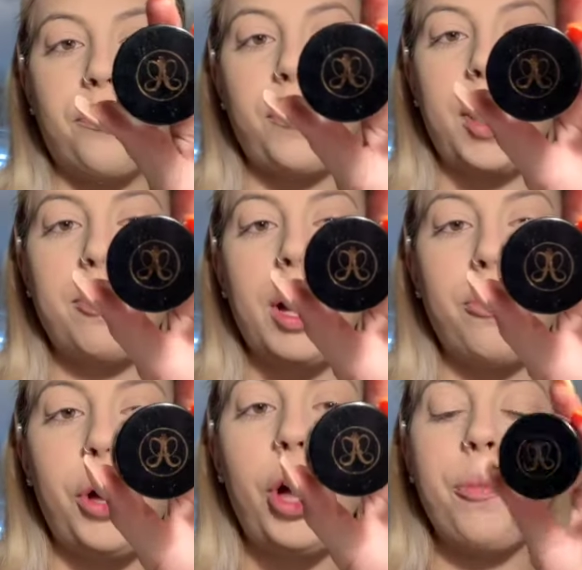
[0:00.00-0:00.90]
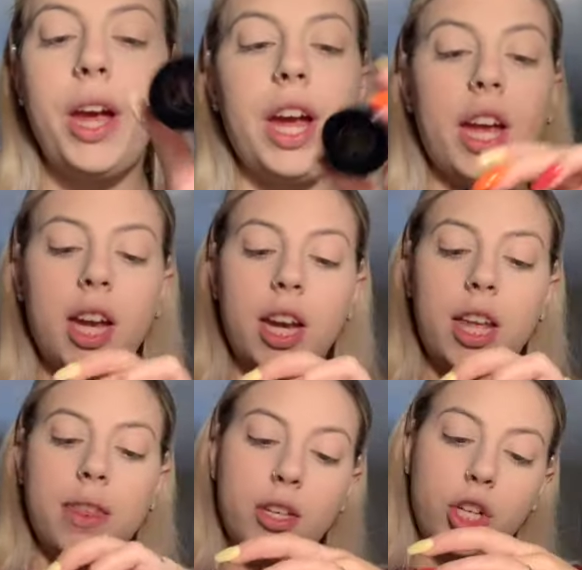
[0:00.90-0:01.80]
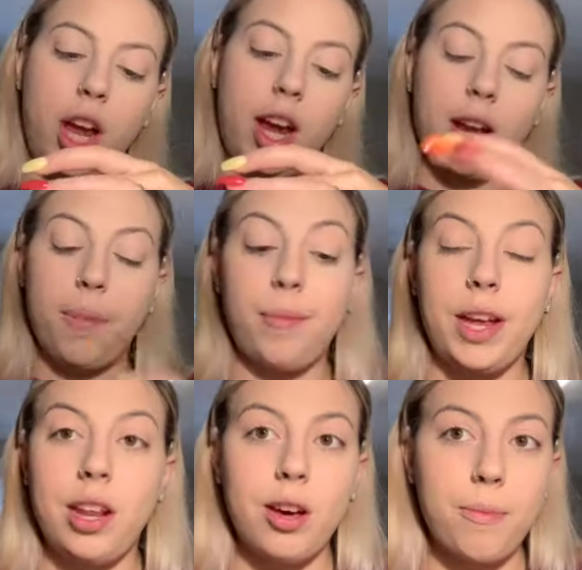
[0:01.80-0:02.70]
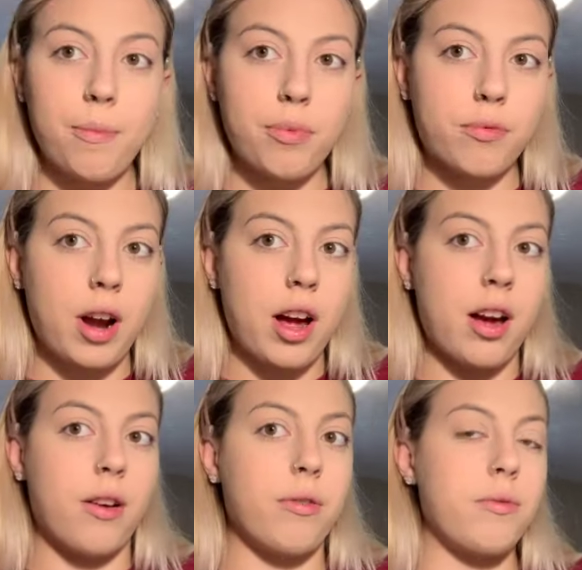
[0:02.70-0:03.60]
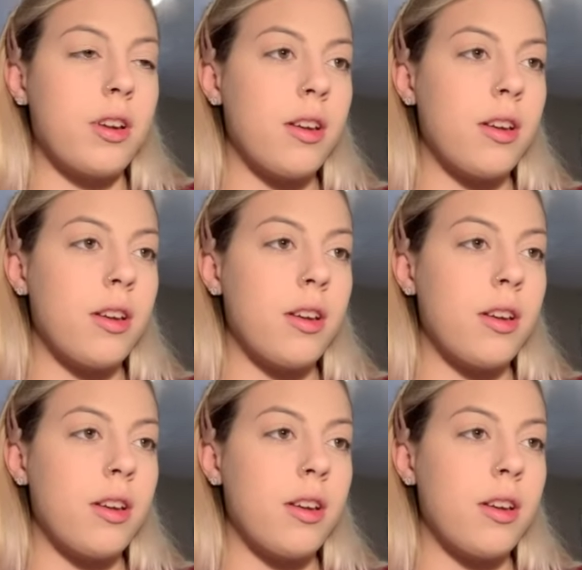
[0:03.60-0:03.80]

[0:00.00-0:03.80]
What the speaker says: brow pomade in the shade medium brown.